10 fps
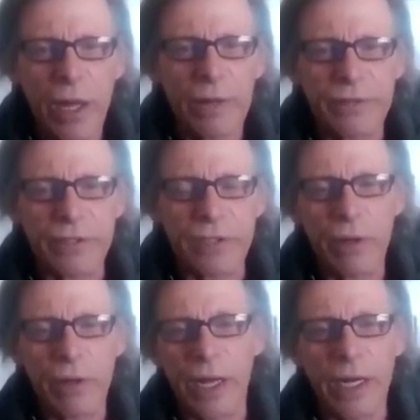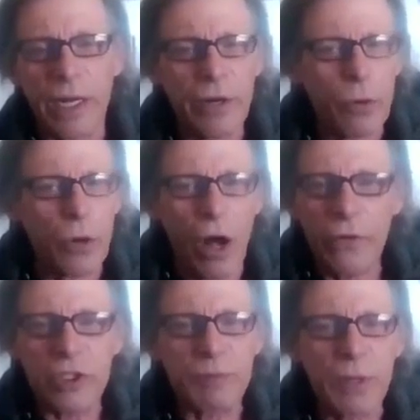and then there were
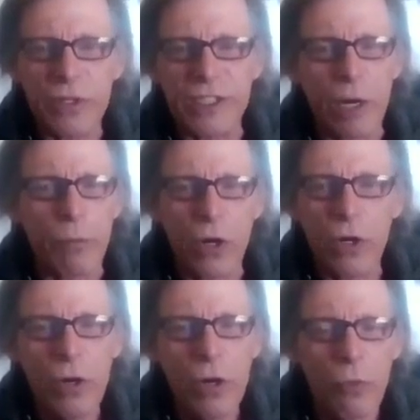other spirits that were